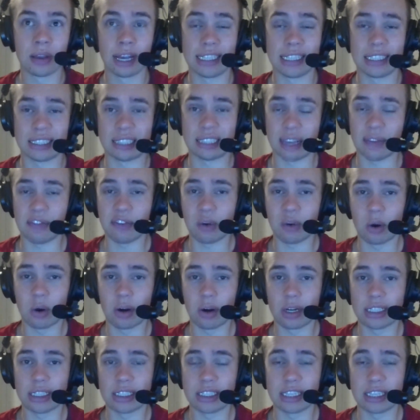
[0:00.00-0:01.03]
except for
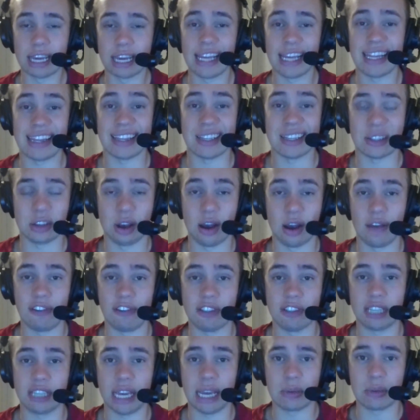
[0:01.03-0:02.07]
Oregon State, the
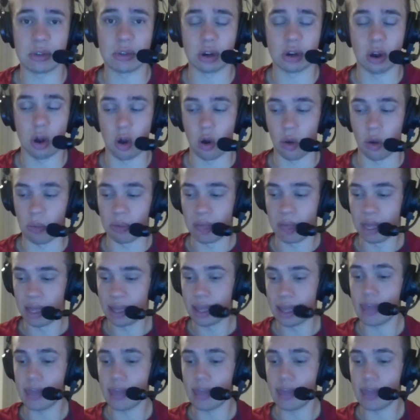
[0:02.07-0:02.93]
toughest games are at home,